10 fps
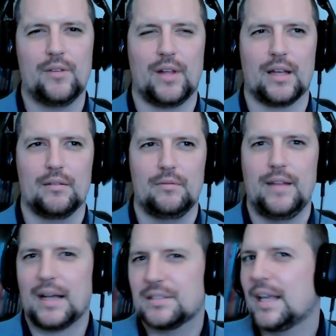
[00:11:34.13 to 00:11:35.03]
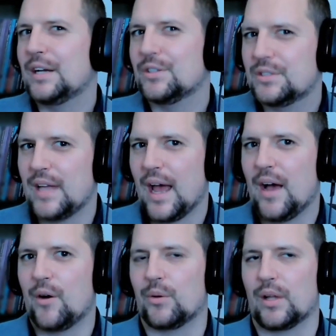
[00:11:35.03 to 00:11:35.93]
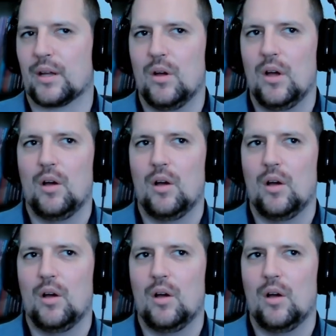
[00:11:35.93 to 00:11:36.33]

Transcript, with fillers: of like next layers down, like